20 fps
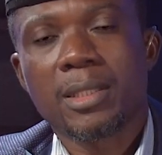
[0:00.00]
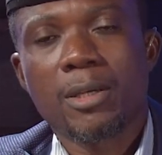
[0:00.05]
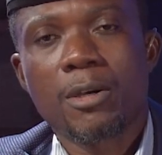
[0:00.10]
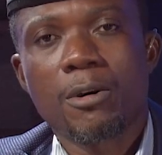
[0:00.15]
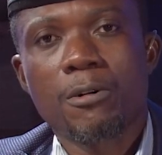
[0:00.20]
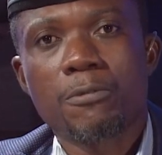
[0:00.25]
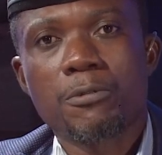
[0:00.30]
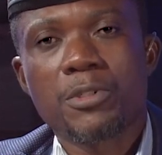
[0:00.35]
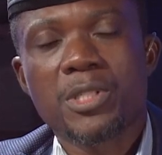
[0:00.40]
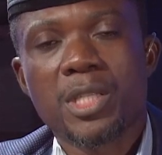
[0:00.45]

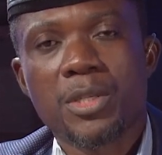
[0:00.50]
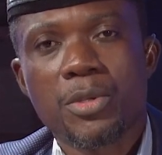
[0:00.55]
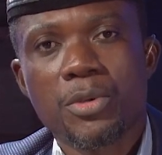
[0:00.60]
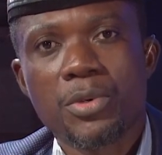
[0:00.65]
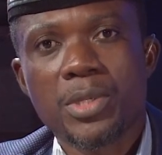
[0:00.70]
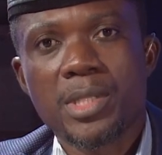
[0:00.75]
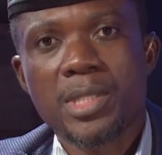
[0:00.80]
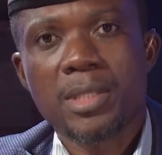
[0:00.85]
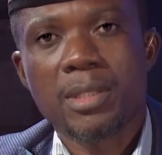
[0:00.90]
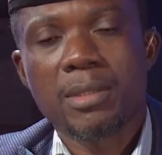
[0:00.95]
of
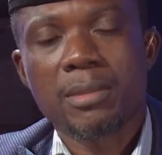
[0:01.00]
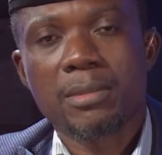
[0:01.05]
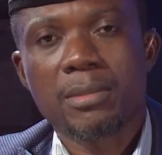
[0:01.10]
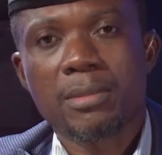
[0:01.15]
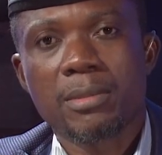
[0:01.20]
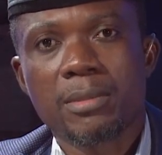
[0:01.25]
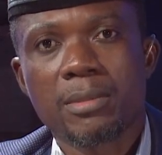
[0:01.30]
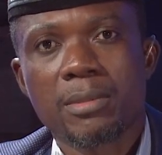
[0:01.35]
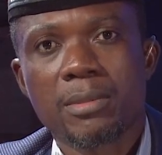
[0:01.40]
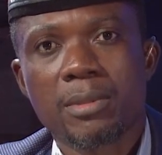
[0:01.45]
security
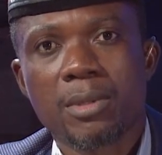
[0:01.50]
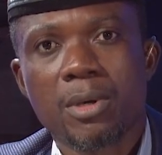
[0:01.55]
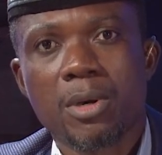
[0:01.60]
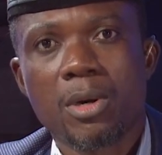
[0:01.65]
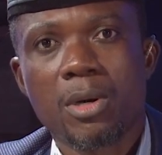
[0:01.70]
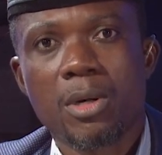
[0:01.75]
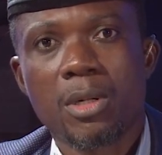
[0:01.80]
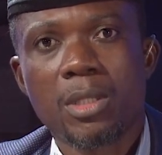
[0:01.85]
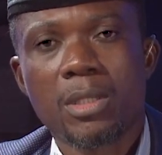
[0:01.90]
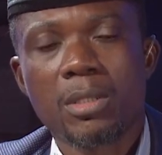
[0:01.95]

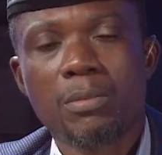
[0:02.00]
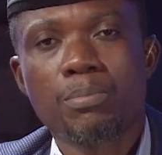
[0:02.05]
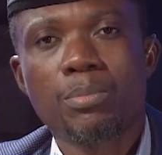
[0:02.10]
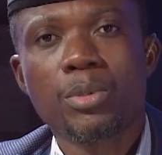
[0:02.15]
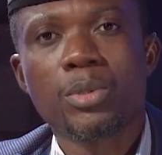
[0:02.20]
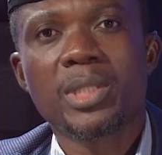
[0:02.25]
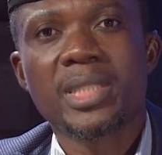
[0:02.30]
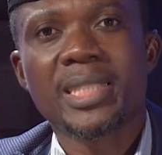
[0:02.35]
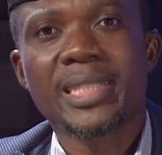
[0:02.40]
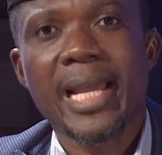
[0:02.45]
called
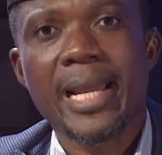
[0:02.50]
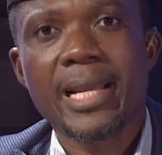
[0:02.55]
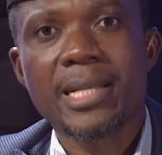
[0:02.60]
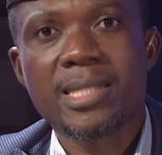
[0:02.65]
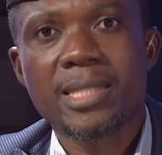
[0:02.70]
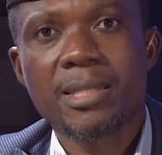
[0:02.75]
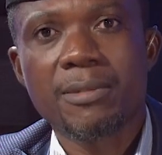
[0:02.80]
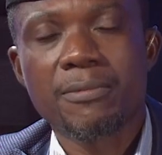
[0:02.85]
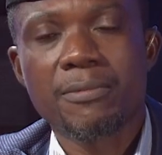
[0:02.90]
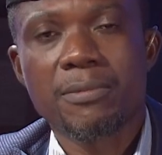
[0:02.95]

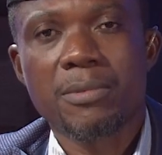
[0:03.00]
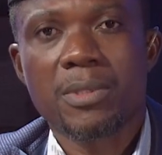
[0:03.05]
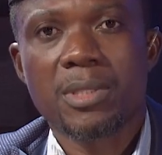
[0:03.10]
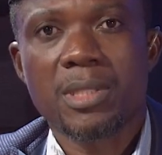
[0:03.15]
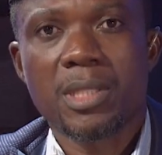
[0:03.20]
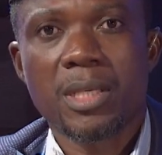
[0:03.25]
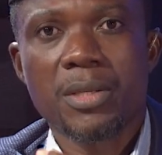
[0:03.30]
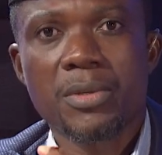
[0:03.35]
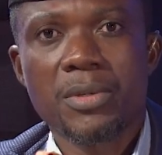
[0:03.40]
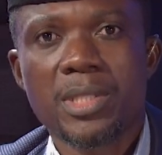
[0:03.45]
protective
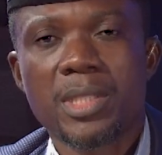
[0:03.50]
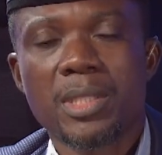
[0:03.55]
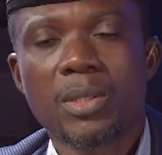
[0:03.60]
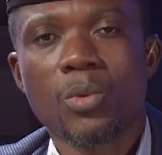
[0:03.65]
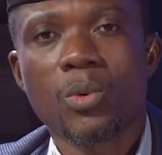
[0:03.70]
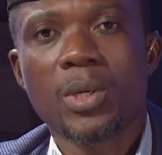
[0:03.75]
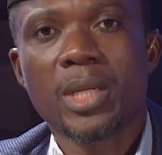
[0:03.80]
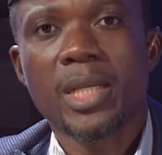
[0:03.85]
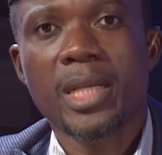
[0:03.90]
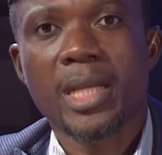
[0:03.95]
security
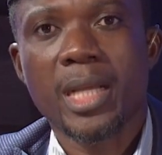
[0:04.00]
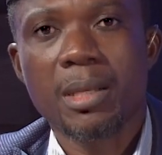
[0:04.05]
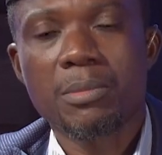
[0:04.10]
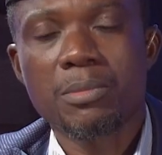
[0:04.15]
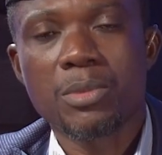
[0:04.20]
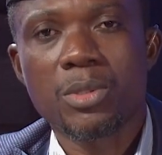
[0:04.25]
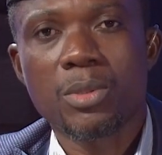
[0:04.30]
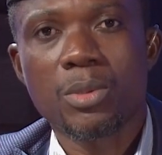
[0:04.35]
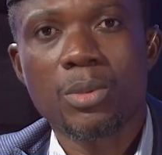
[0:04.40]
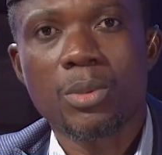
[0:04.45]
when it
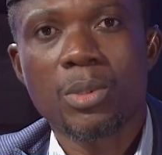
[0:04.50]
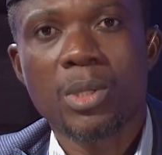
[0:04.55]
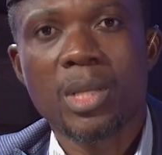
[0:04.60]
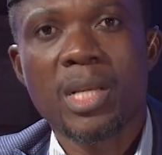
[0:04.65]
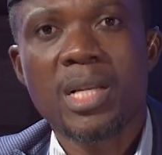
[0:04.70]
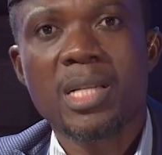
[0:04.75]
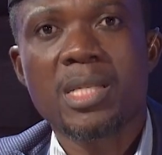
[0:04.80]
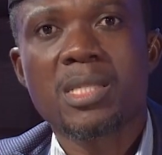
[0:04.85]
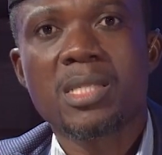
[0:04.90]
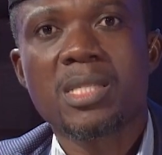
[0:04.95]
comes to
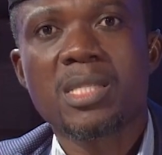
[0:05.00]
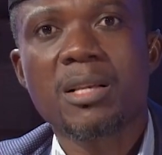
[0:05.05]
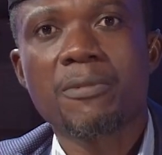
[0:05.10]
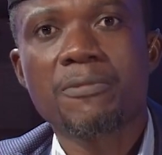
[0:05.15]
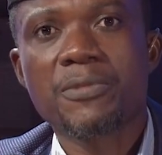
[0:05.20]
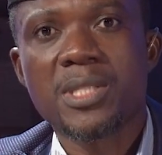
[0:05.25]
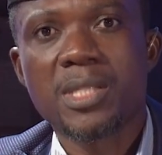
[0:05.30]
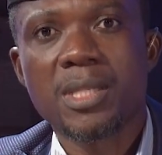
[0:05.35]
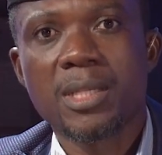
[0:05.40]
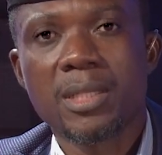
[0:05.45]

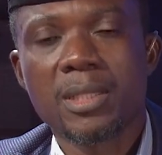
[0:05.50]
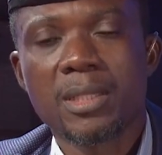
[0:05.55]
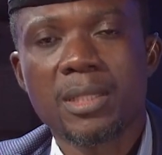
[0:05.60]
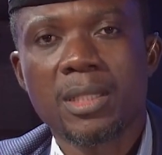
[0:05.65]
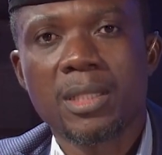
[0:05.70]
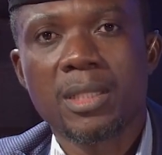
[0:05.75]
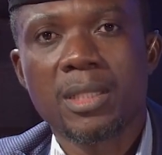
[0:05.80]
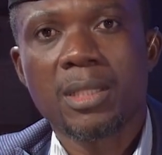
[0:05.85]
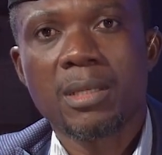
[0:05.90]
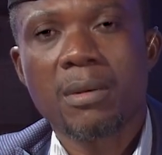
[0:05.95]
safety
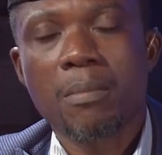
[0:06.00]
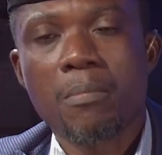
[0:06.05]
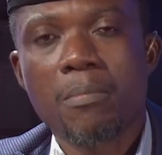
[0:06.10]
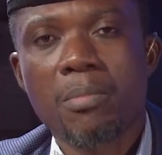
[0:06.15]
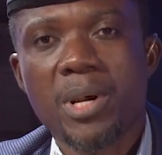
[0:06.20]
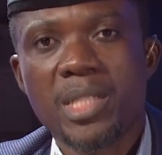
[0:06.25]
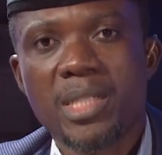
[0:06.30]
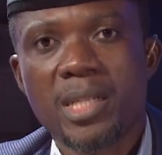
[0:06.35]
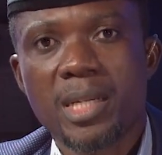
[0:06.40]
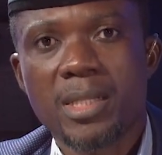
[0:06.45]

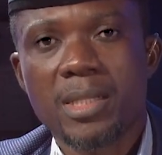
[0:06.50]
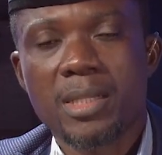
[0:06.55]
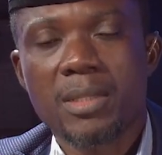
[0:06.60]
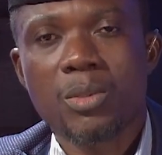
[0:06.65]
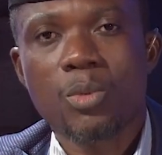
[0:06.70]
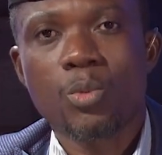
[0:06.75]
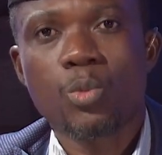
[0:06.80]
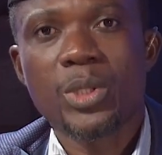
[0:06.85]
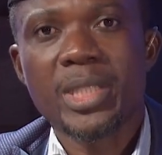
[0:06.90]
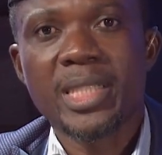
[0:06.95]
measures
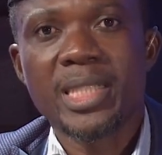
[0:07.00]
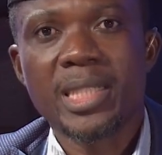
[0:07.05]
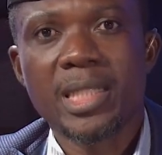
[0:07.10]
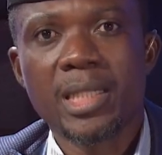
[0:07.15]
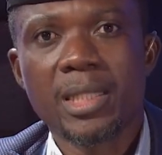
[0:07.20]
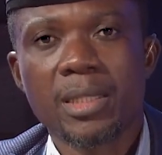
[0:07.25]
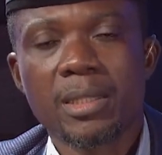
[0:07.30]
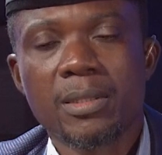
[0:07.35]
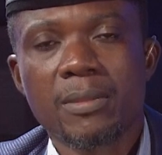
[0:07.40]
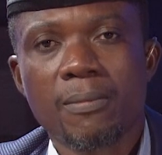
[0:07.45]

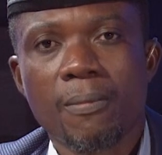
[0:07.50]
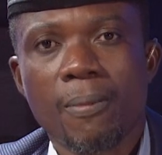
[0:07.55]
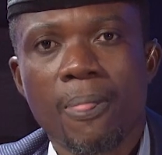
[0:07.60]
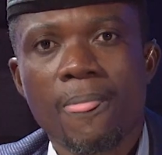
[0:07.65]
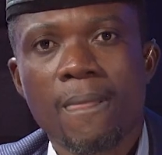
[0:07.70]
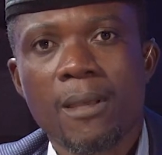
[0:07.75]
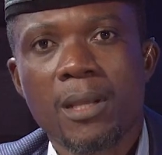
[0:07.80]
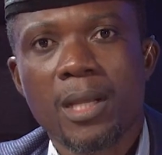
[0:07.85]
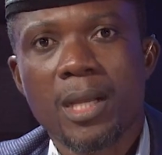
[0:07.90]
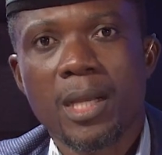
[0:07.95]
within
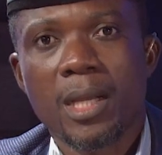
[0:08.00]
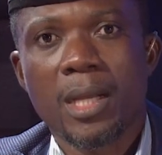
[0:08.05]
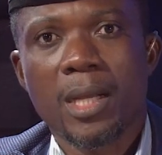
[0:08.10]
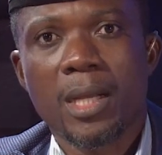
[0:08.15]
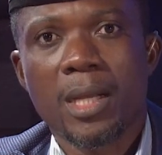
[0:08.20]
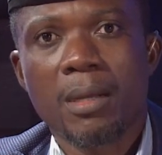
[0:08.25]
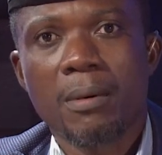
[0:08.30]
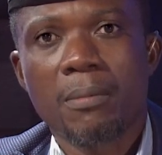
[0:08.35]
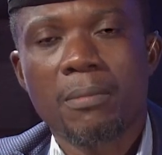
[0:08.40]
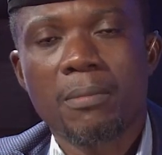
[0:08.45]

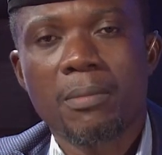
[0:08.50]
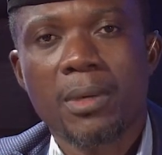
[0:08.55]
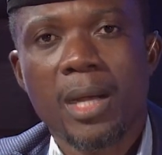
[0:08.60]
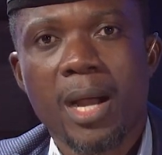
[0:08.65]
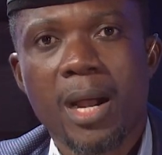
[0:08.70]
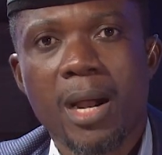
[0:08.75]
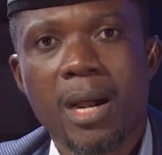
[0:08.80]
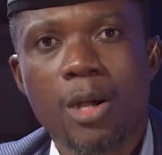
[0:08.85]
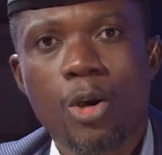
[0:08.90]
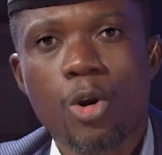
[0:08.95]

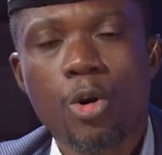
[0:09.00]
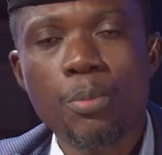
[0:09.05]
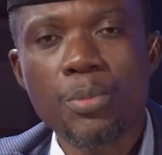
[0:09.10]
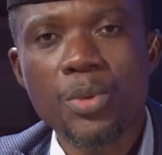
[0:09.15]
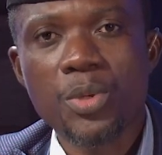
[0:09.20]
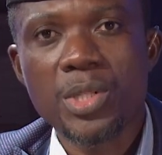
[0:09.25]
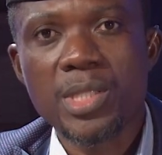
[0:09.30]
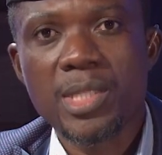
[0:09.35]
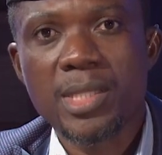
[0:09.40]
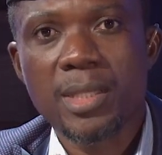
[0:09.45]
our
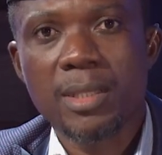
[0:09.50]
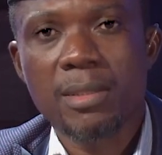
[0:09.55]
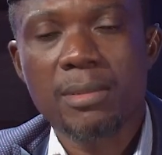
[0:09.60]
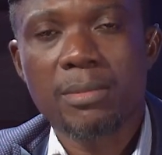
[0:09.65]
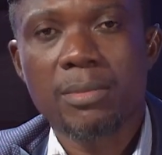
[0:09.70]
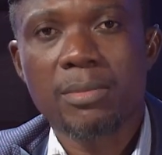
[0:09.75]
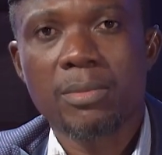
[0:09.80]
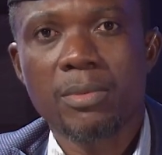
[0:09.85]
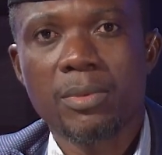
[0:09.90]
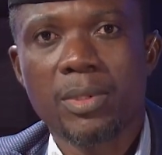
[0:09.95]
community,
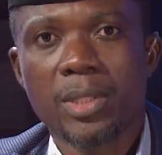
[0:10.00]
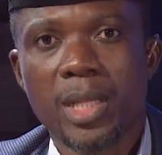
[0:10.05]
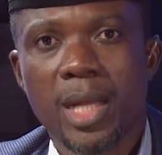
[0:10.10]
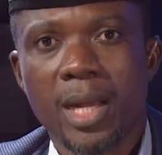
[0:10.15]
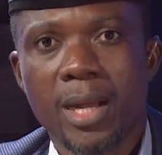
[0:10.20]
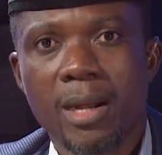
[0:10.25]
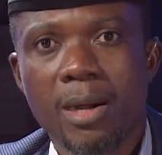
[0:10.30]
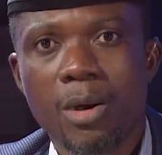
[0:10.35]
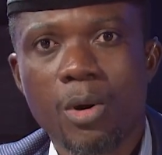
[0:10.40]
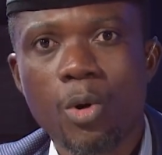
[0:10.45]
within
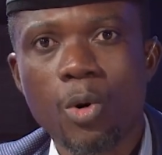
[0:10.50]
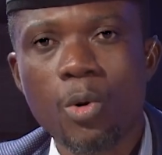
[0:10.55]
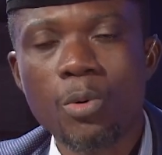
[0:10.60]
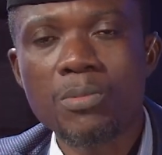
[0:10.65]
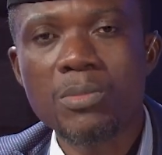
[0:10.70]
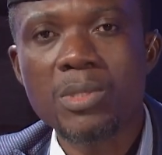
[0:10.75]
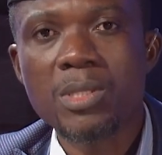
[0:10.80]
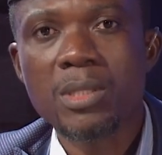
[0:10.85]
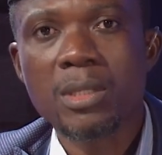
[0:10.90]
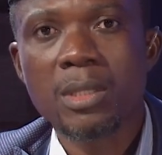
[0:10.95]
our
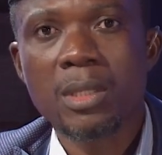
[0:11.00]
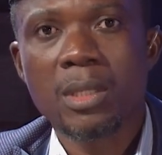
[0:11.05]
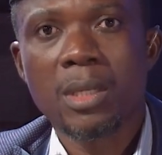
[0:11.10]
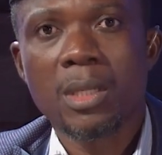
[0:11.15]
homes,